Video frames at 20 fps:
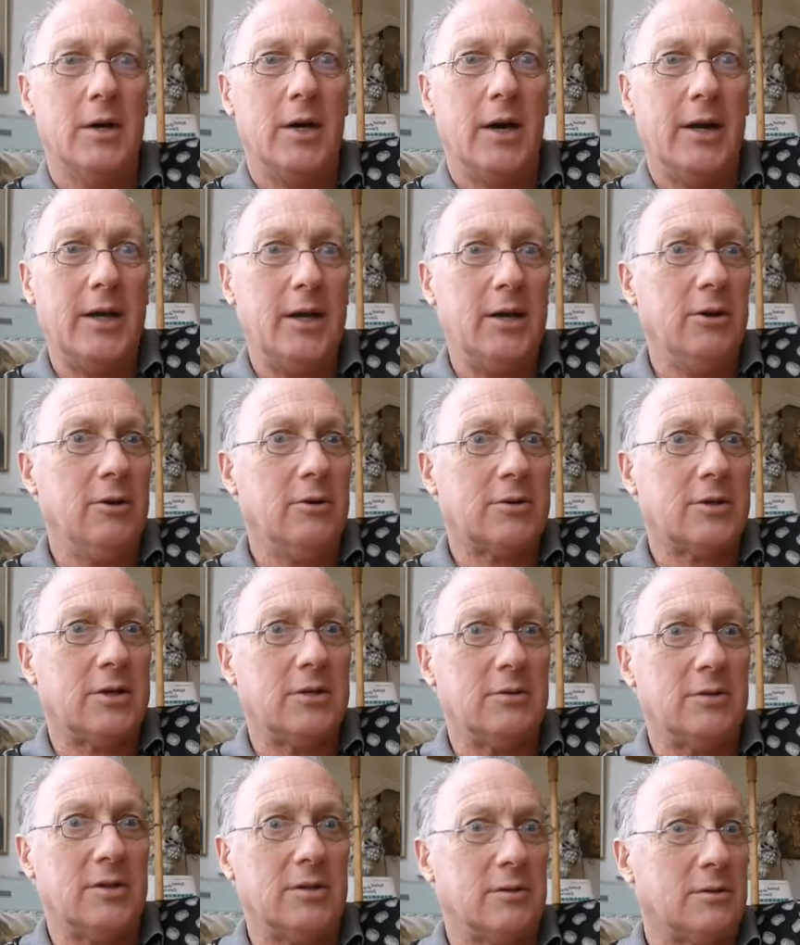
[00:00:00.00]
And he looked
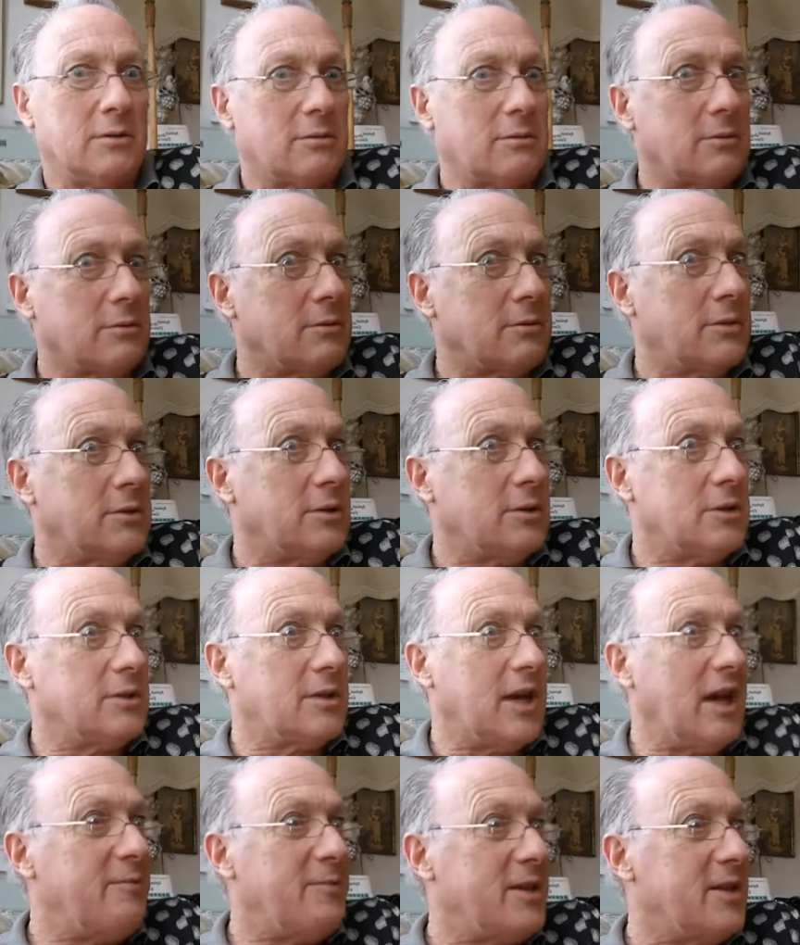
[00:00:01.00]
at me, you know,
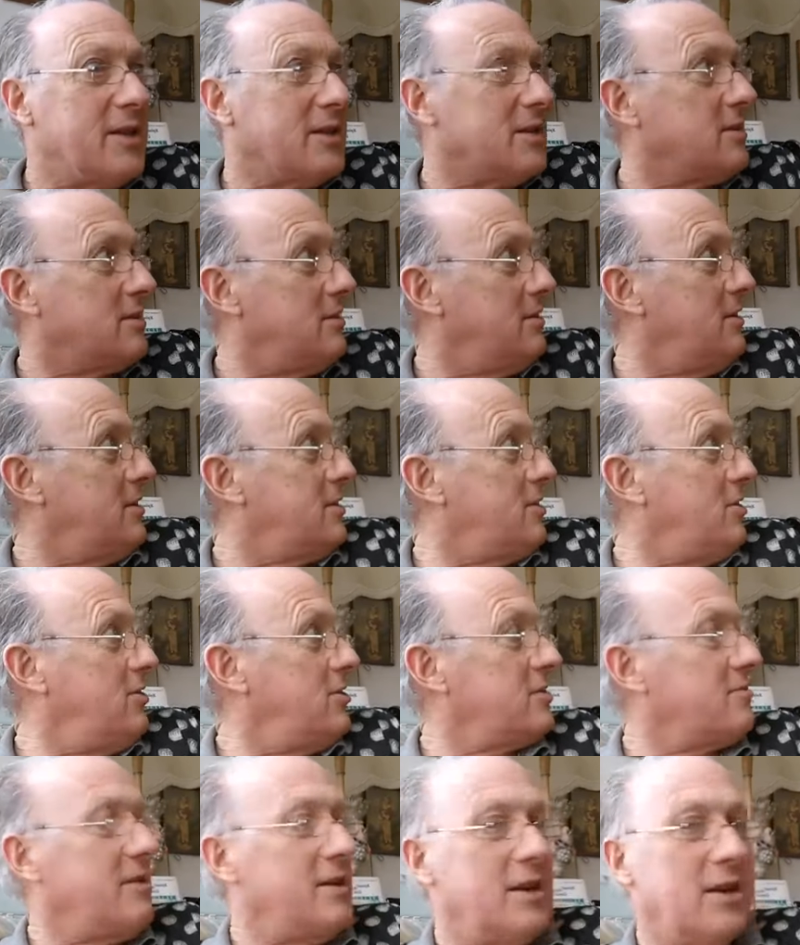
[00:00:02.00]
gave me this, he
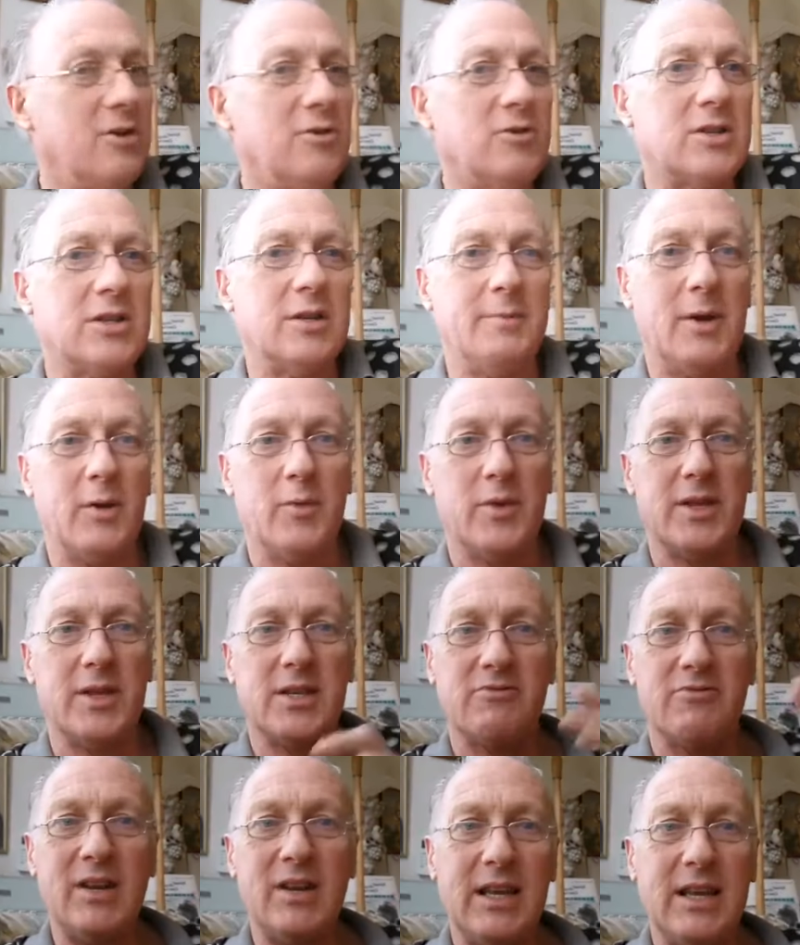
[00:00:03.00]
turned around, he looked at me with
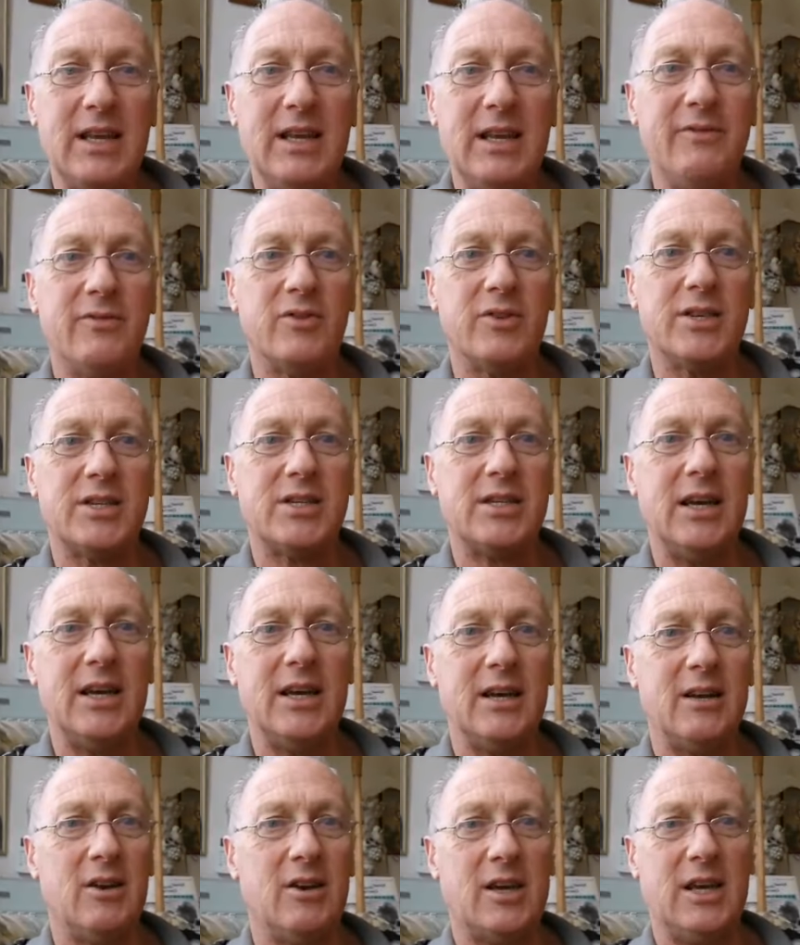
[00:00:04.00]
this really evil
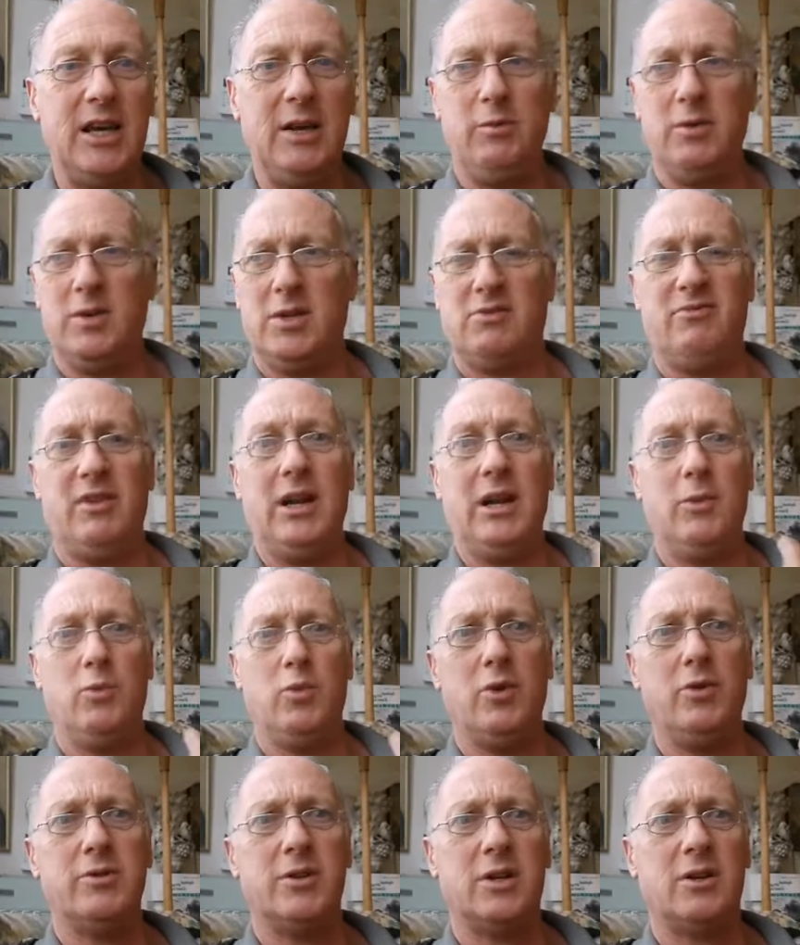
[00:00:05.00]
stare, like he was really
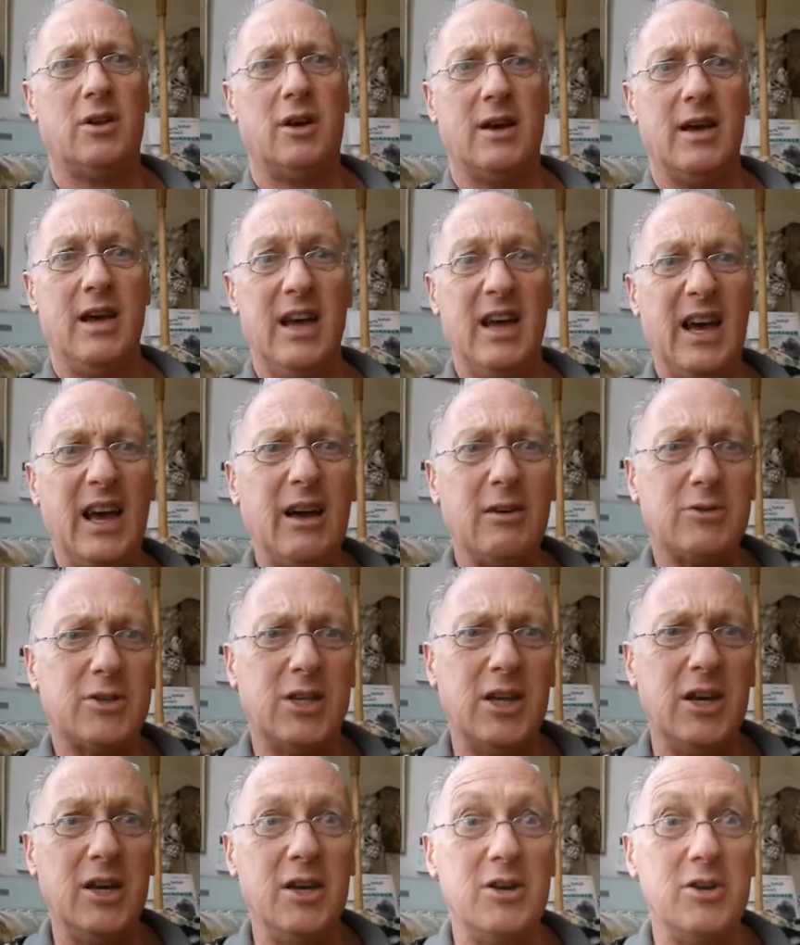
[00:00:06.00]
wounded, like, how
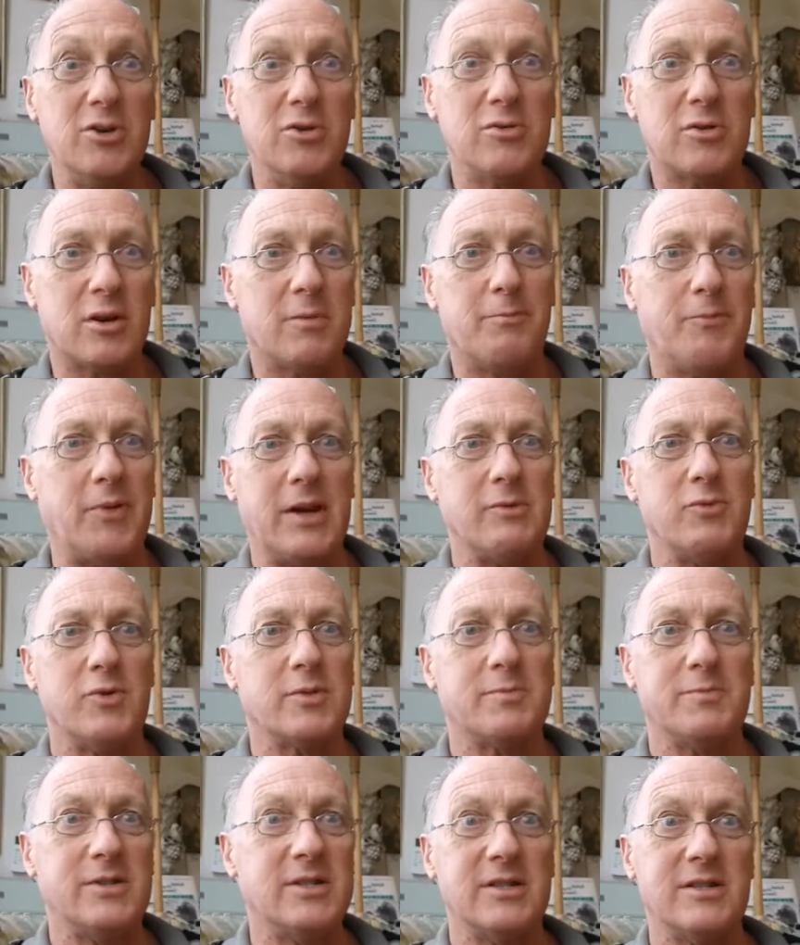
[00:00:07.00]
dare you compete
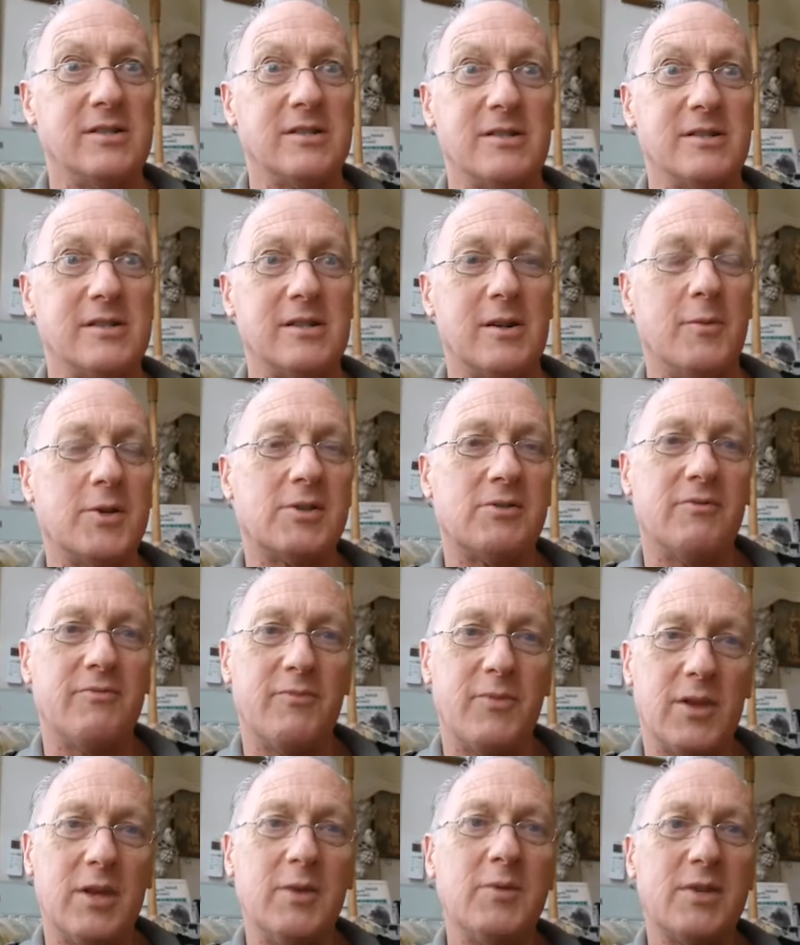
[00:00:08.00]
with me? You know,
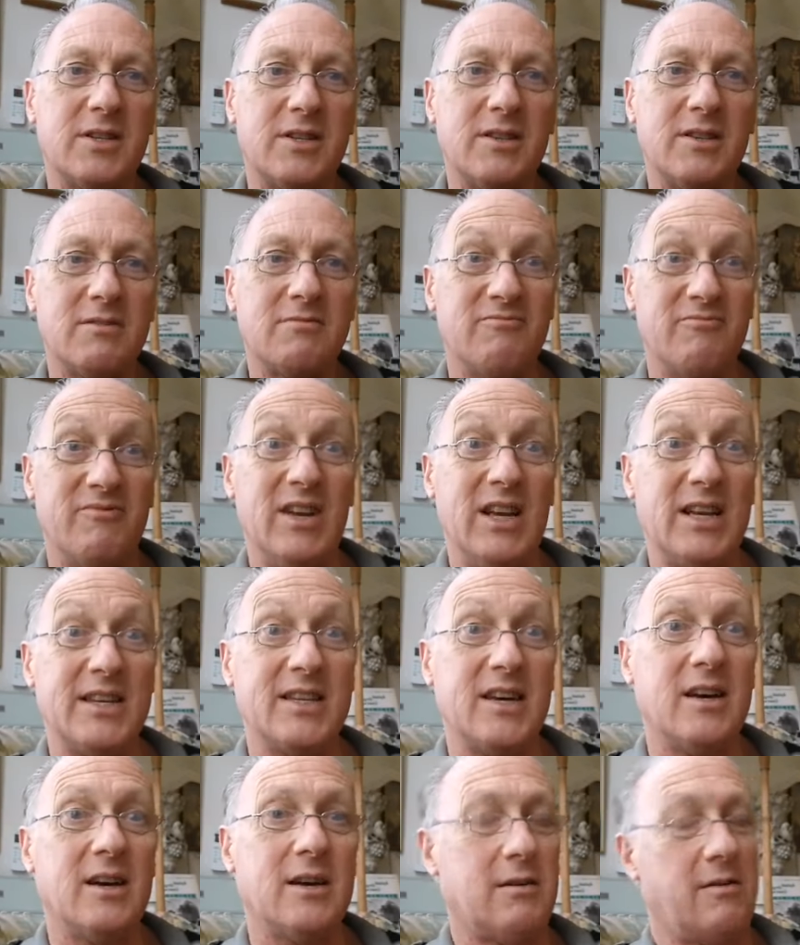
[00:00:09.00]
he was just really
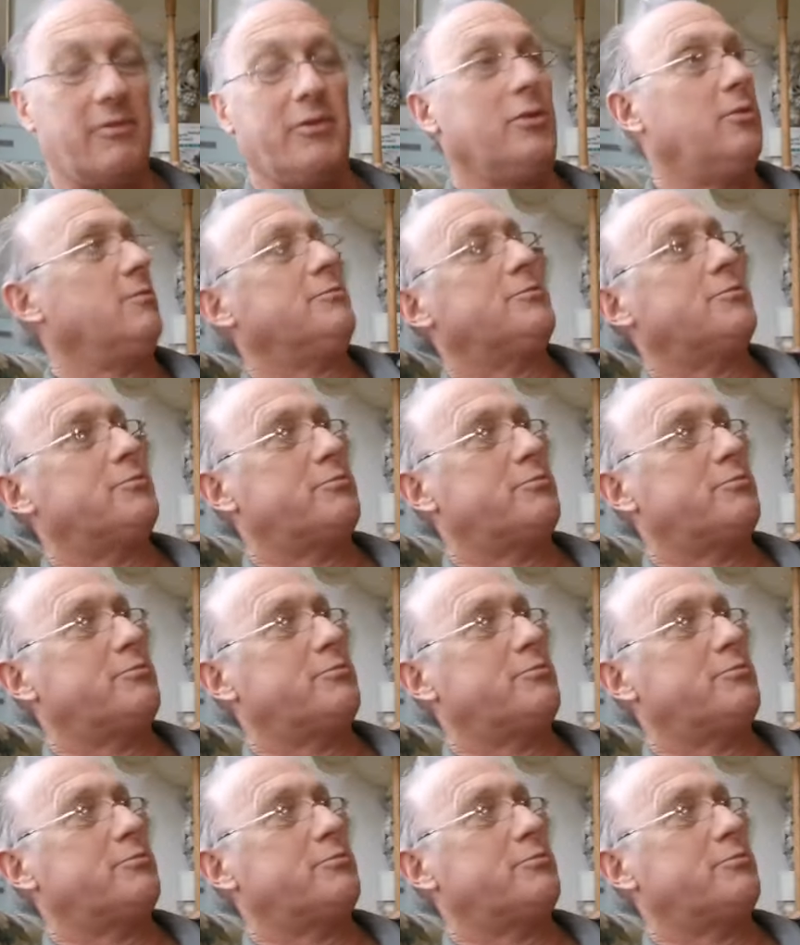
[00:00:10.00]
dark, I thought.